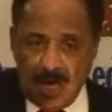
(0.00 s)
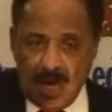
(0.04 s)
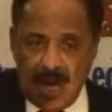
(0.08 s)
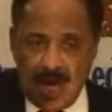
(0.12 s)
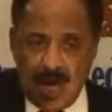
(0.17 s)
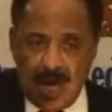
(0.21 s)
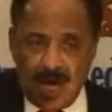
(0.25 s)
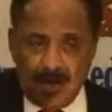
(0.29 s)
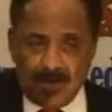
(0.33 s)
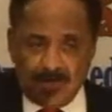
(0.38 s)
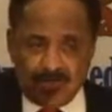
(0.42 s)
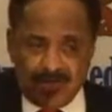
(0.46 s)

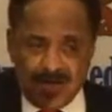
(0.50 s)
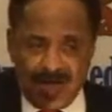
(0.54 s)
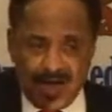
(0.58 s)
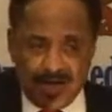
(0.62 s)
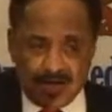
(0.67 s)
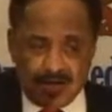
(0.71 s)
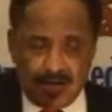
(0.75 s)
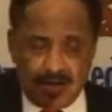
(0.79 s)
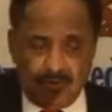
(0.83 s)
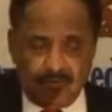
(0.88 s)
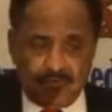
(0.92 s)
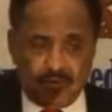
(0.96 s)
and thank
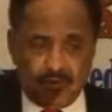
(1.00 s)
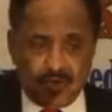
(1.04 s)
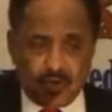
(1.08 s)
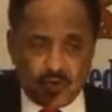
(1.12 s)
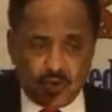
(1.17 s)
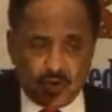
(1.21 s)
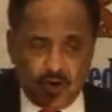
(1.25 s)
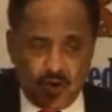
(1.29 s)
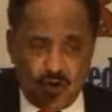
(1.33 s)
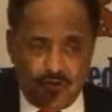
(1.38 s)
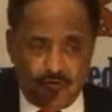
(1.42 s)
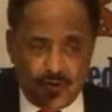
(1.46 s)
them for the
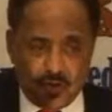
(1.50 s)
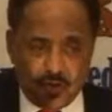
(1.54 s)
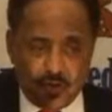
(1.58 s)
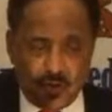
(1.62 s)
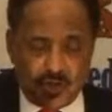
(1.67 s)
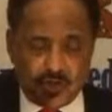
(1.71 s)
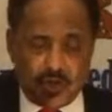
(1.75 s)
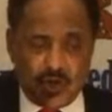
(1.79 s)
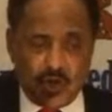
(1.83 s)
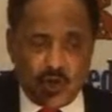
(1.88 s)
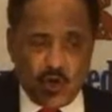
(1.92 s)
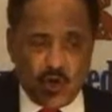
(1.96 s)
service
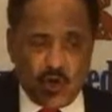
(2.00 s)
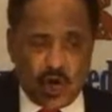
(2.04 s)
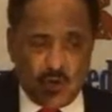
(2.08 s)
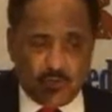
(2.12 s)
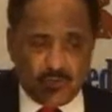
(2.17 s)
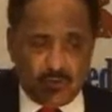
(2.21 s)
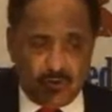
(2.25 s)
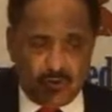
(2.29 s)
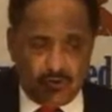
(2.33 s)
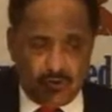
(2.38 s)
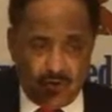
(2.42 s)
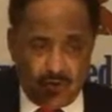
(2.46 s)
which they're going to
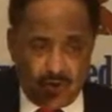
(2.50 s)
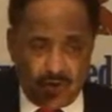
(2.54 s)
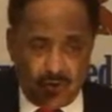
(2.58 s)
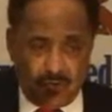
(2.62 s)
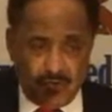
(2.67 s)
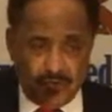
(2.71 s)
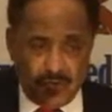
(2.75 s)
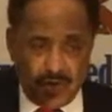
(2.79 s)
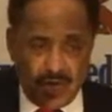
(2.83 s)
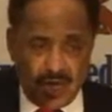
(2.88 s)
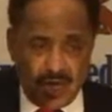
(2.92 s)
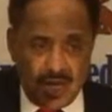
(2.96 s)

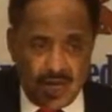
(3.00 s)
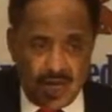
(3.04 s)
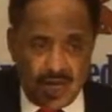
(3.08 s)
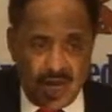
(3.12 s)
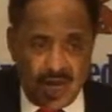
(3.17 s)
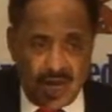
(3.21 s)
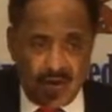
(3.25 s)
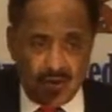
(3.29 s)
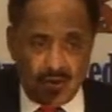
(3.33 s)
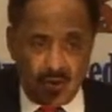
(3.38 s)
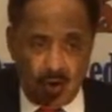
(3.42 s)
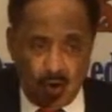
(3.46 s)
perform,
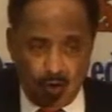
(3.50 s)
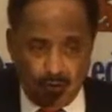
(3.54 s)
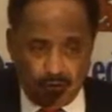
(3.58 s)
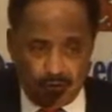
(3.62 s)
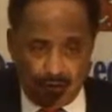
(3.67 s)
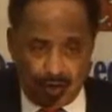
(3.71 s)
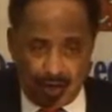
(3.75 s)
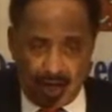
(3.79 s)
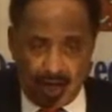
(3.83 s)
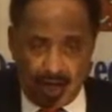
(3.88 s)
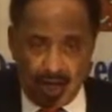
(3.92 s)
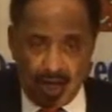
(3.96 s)
and
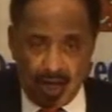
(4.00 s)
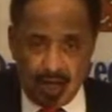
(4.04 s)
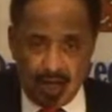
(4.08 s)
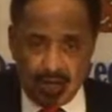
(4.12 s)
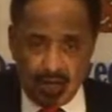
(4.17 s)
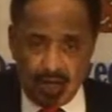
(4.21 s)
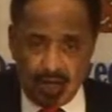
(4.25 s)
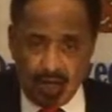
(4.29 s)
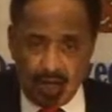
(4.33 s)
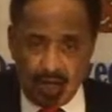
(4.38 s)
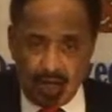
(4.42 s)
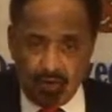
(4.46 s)
hopefully
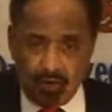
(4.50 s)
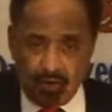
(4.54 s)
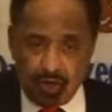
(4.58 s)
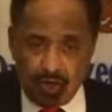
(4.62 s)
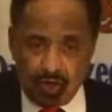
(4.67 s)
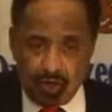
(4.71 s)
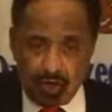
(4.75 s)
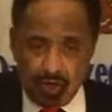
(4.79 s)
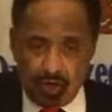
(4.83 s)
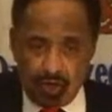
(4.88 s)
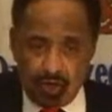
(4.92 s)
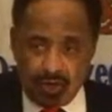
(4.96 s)
they're going to
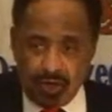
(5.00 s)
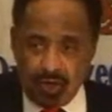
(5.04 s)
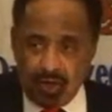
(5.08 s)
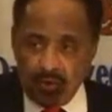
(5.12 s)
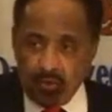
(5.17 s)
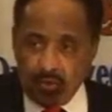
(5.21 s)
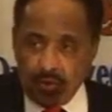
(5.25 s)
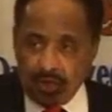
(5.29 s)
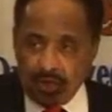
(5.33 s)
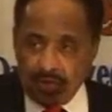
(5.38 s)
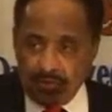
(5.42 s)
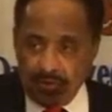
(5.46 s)
return in
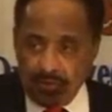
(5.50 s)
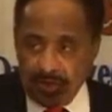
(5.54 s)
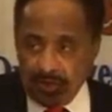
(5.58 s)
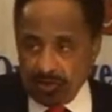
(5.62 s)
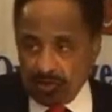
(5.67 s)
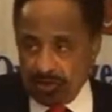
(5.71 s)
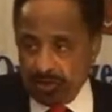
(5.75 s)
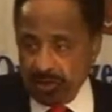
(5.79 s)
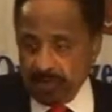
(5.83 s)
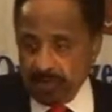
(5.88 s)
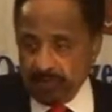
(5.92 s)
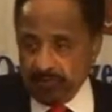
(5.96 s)
one
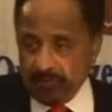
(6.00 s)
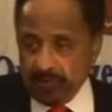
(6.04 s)
piece.